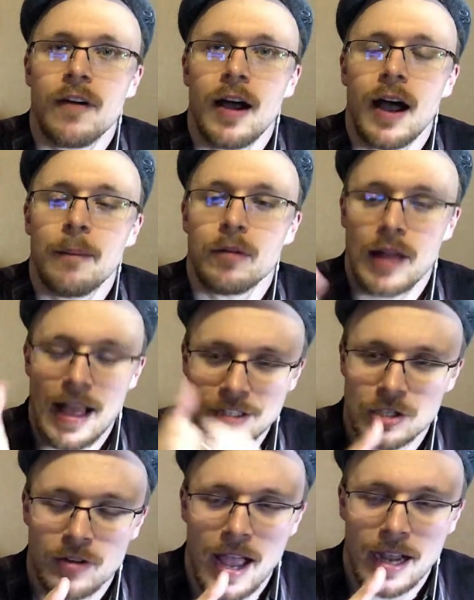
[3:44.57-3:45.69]
the
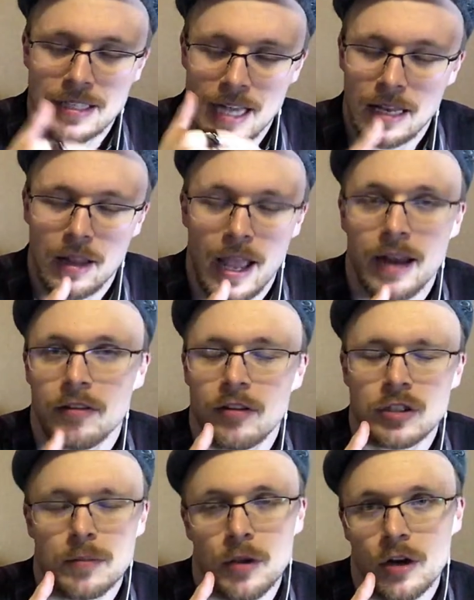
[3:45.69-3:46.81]
last track, Deadlight.
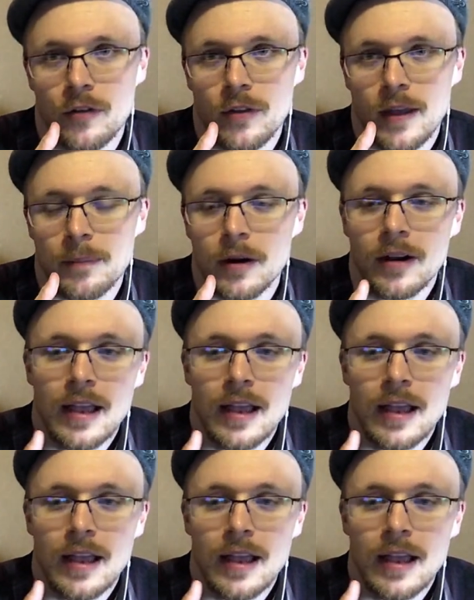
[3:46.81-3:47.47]
Such a beautiful number.